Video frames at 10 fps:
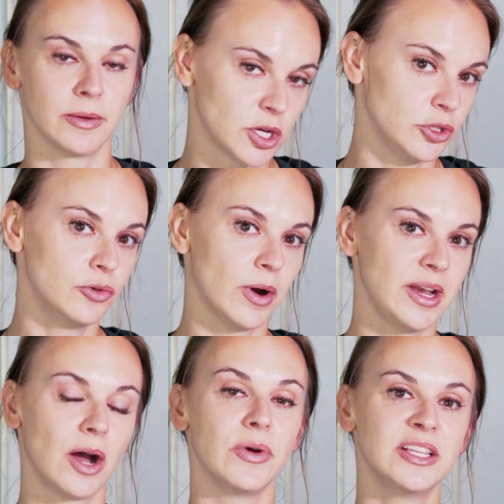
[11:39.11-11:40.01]
I'm telling you right
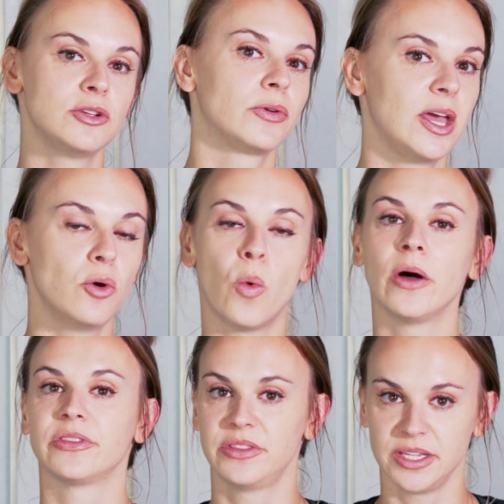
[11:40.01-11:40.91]
now, it's okay to
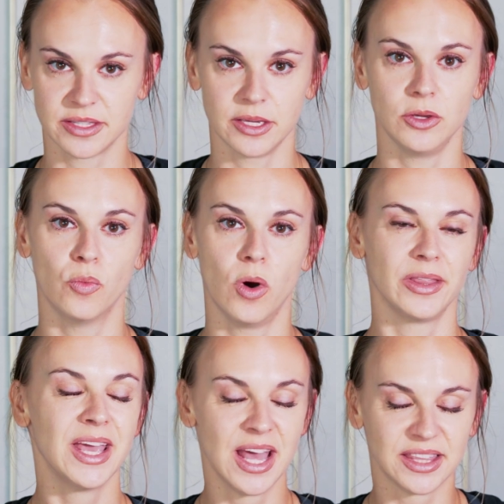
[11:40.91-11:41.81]
want the things that you want.